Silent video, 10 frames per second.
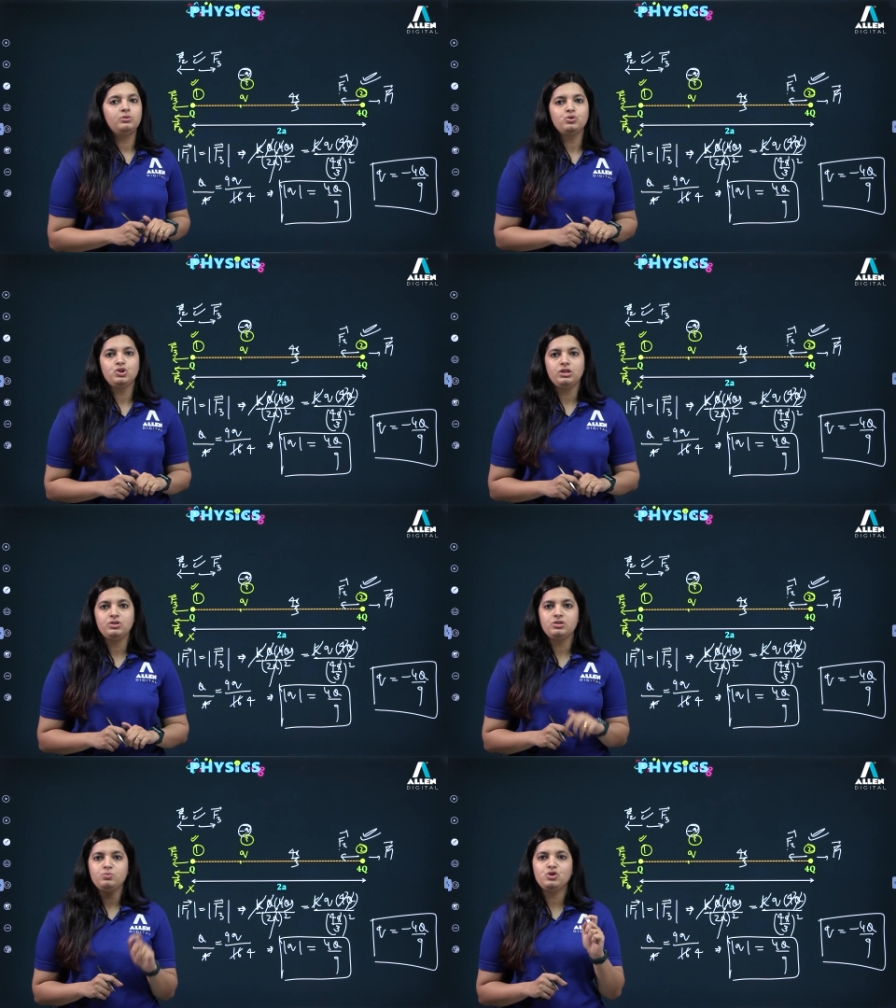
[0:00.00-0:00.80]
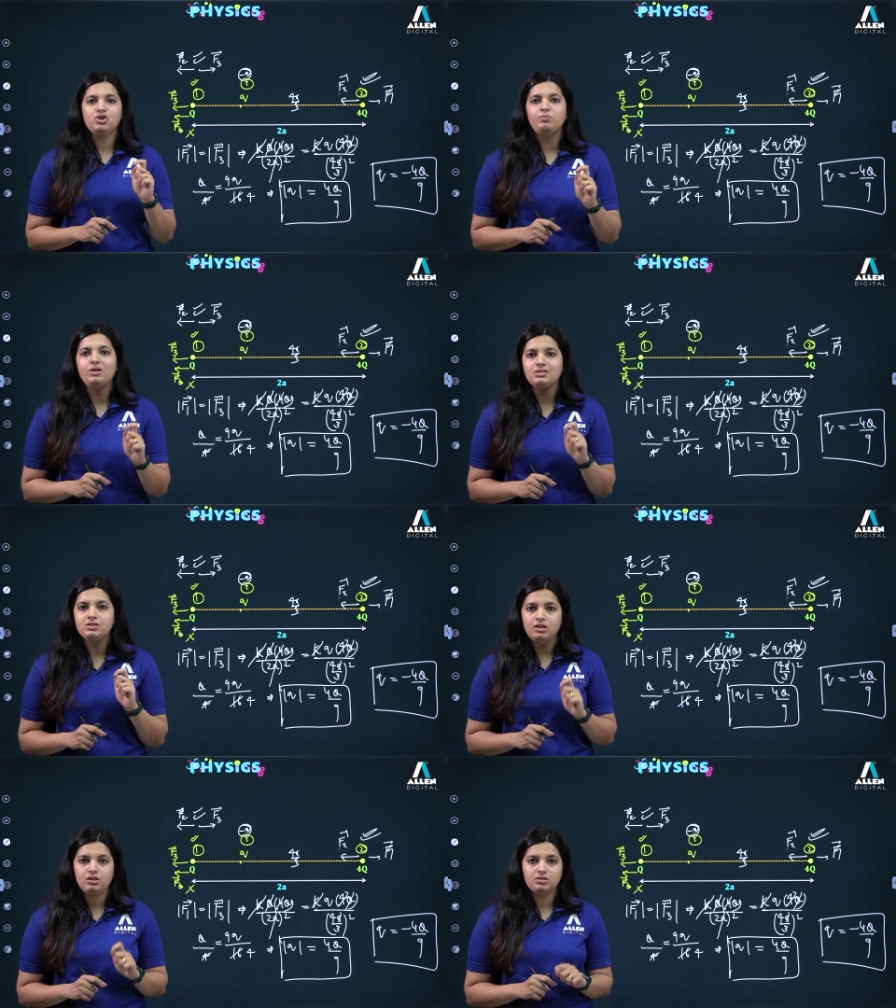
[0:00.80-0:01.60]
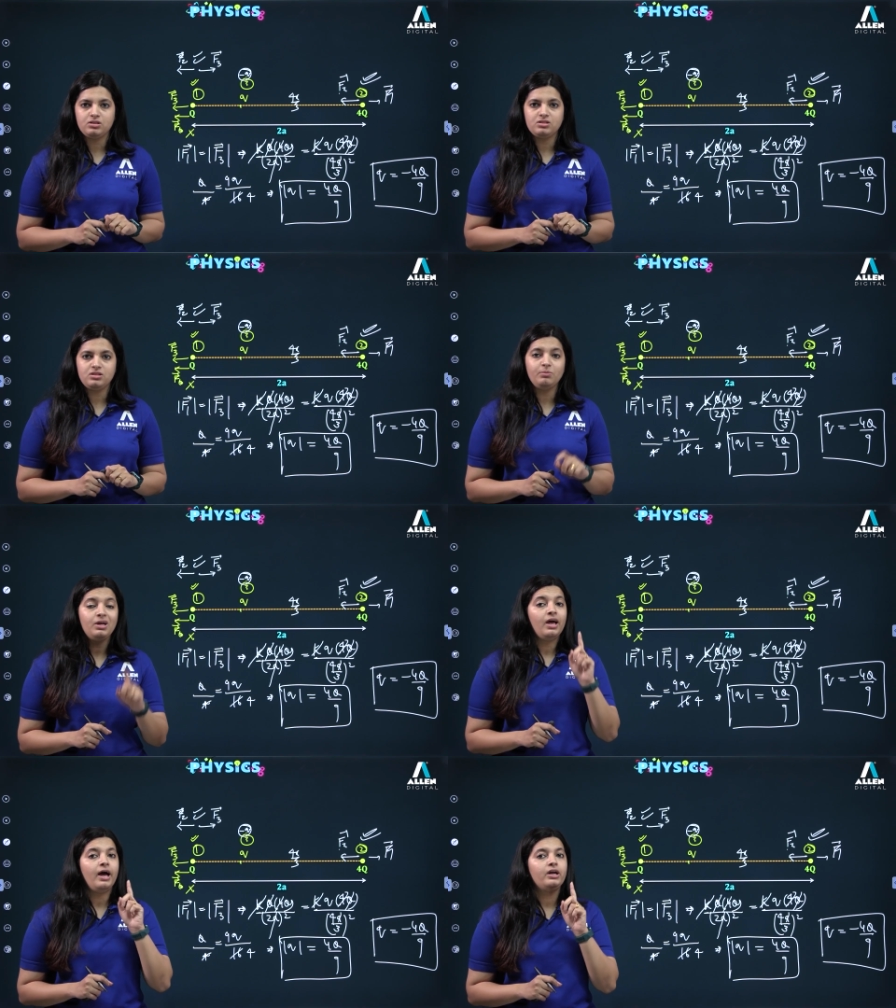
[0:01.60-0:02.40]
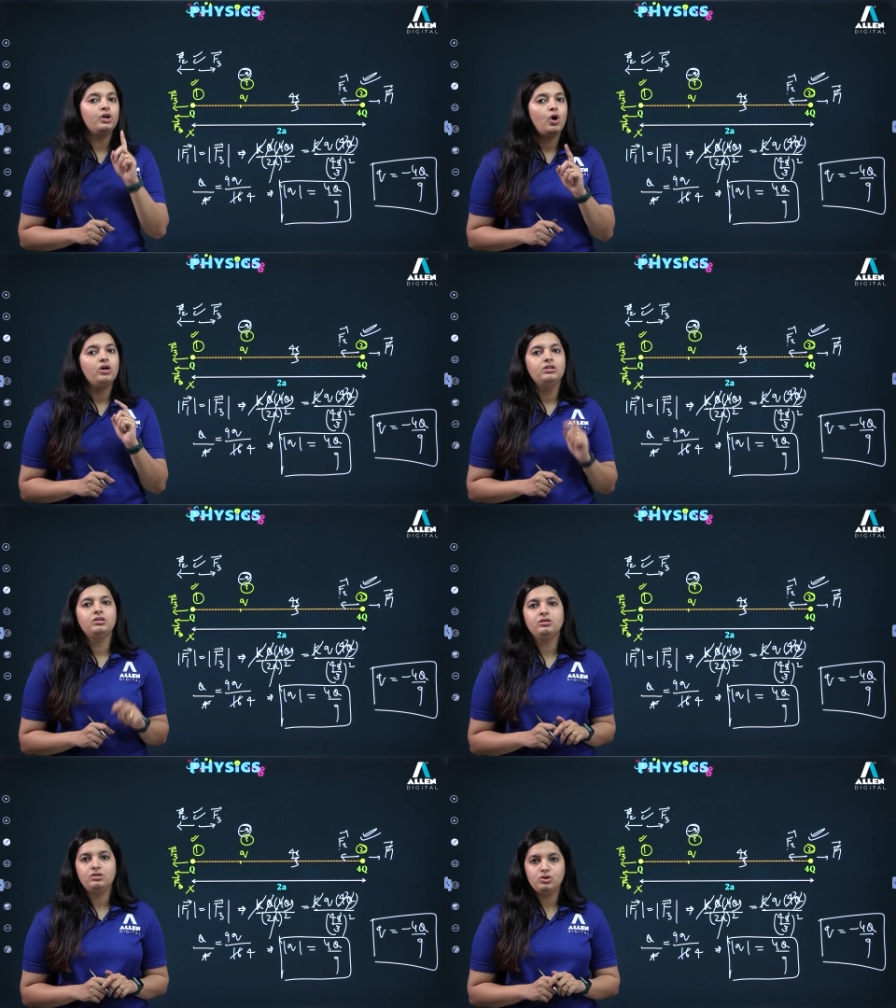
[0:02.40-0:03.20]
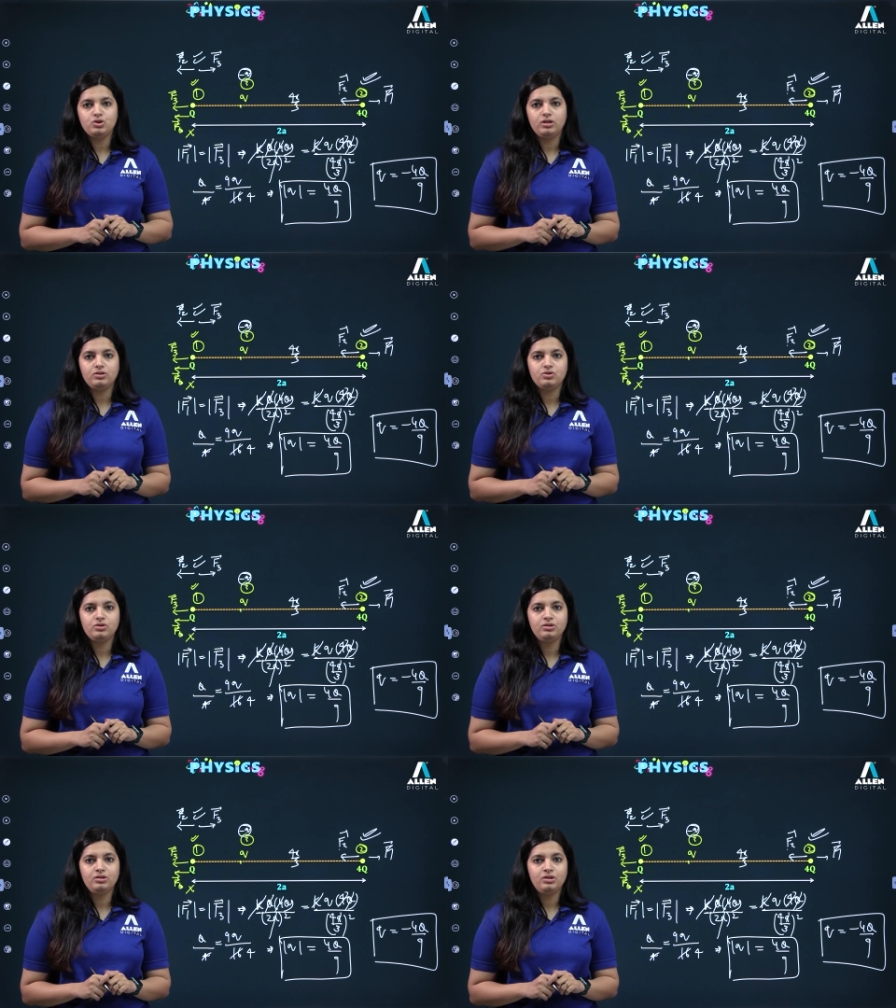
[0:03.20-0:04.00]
two charges which are present in the system and not the third charge.